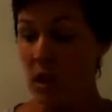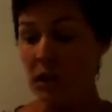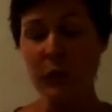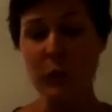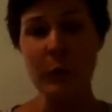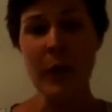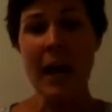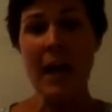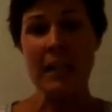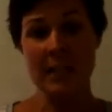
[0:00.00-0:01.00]
So
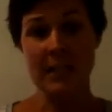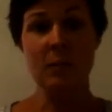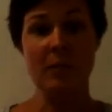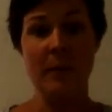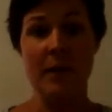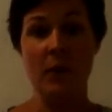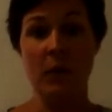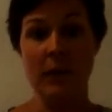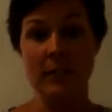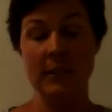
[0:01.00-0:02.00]
the thing with me,
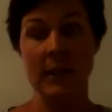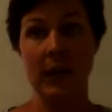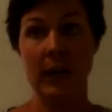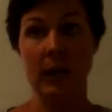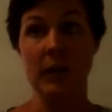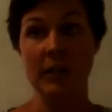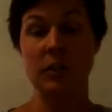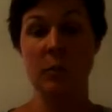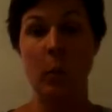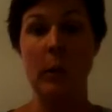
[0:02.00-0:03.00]
though, is it can get to
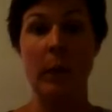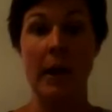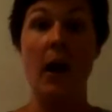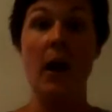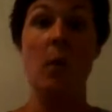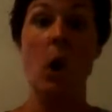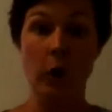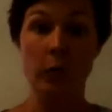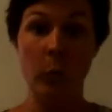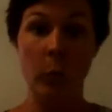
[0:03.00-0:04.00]
the point where I'm
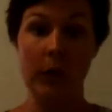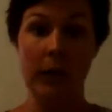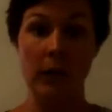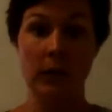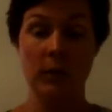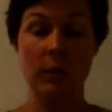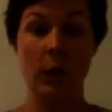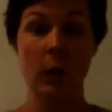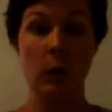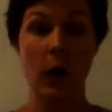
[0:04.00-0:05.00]
overworking.
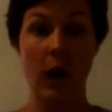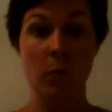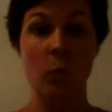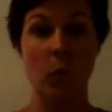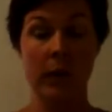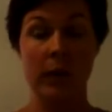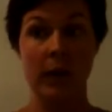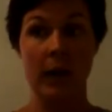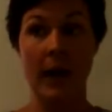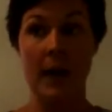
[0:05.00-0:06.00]
So I'm
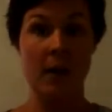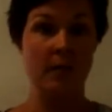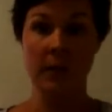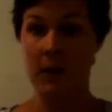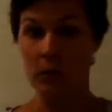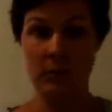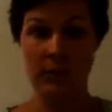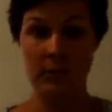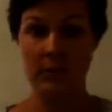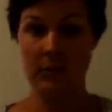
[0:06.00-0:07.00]
working and everything
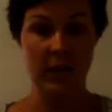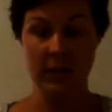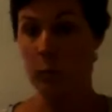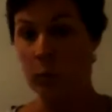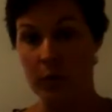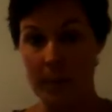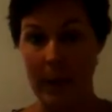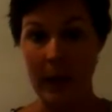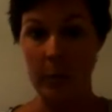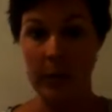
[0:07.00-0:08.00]
else gets put on the
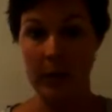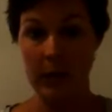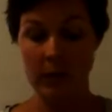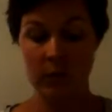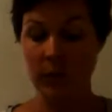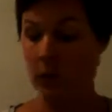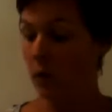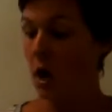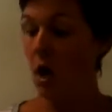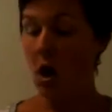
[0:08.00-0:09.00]
back burner. So
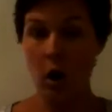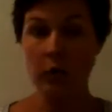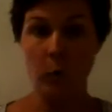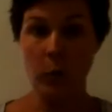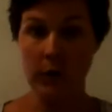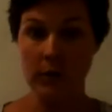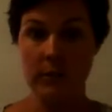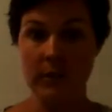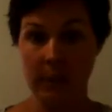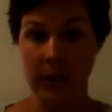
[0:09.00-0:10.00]
overwork is
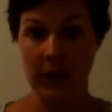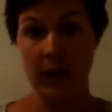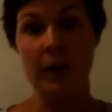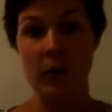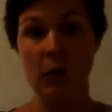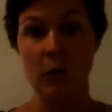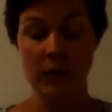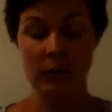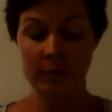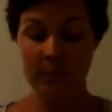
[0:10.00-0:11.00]
something, and I know
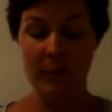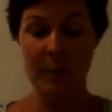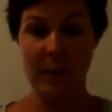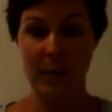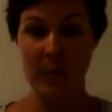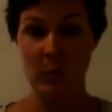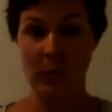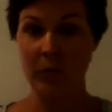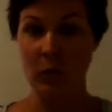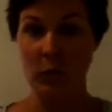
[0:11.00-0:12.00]
some other people
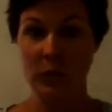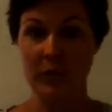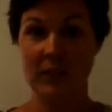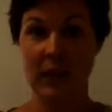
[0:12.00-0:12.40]
with 4s,